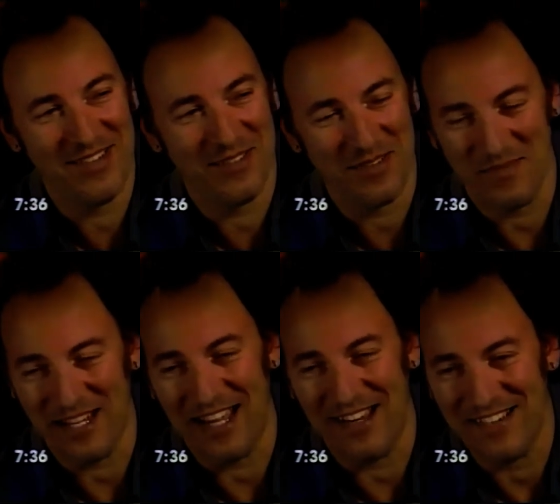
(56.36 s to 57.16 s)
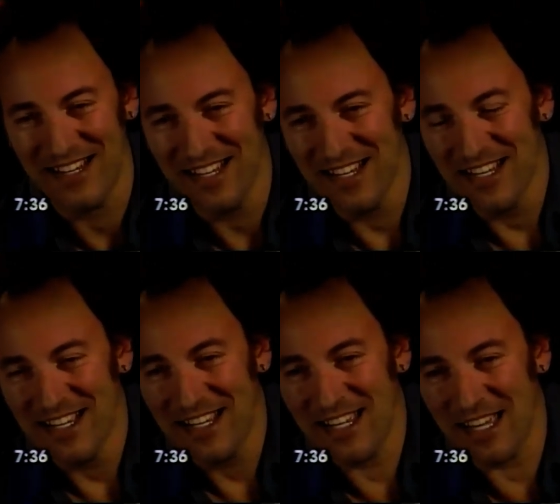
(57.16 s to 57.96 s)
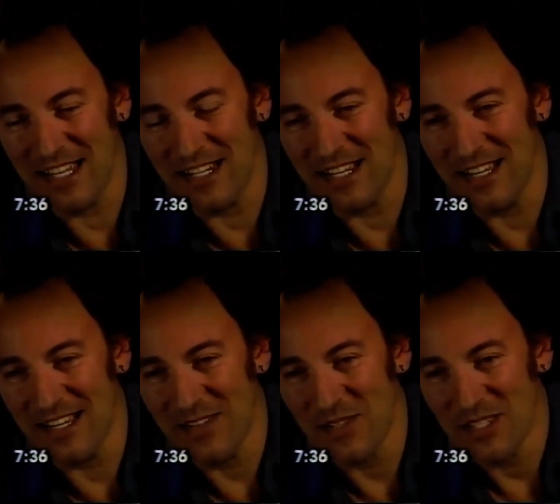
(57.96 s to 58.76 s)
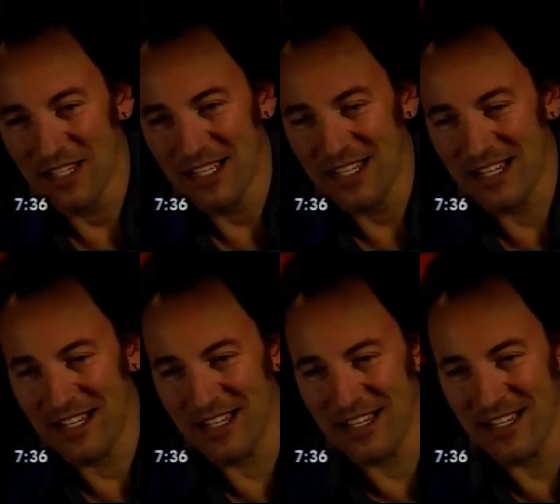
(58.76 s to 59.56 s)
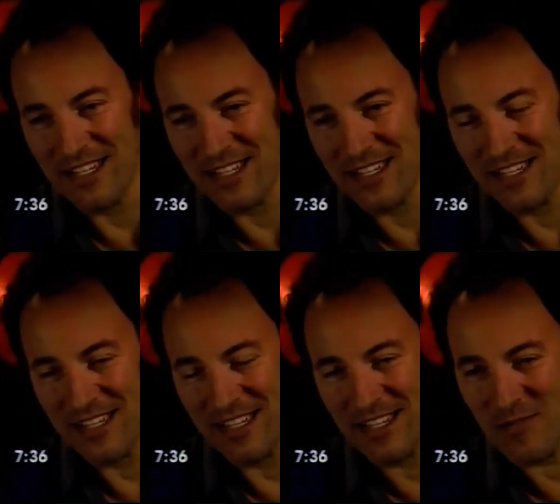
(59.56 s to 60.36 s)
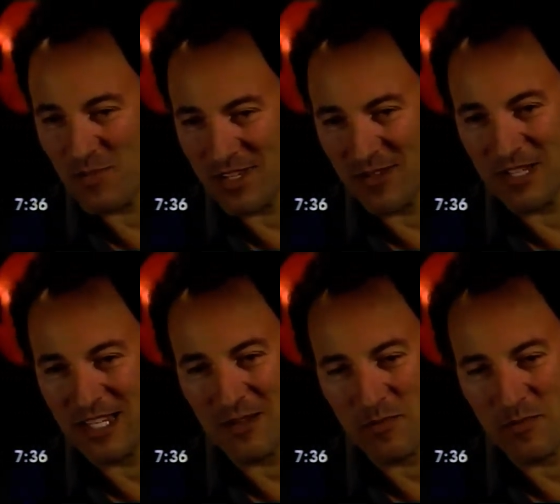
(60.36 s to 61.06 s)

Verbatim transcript: tore him down. And uh, uh it, was, it was an